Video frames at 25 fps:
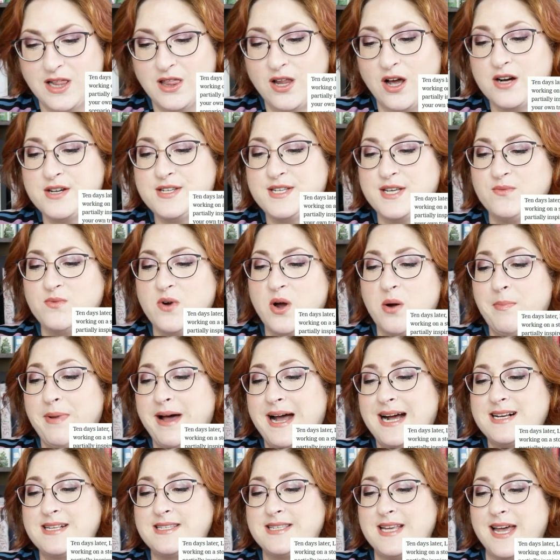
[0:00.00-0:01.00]
Larson wrote
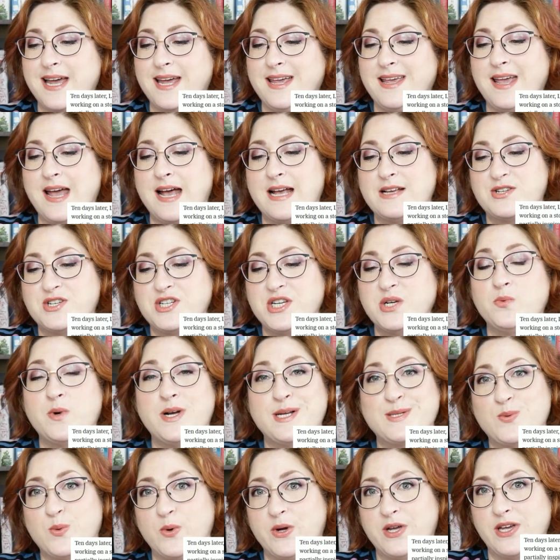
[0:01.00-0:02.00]
back saying yes, she
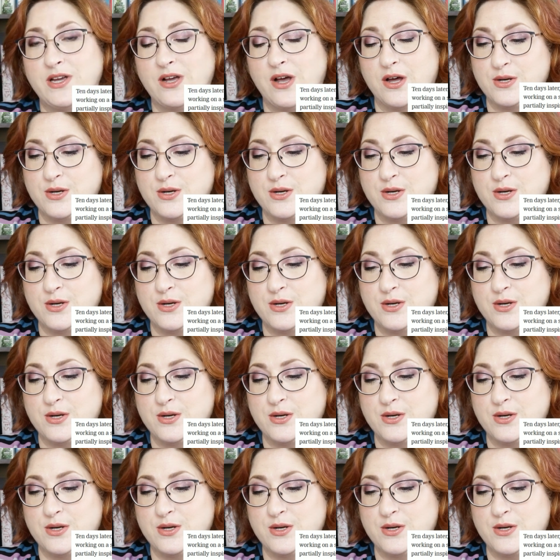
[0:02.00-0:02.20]
was working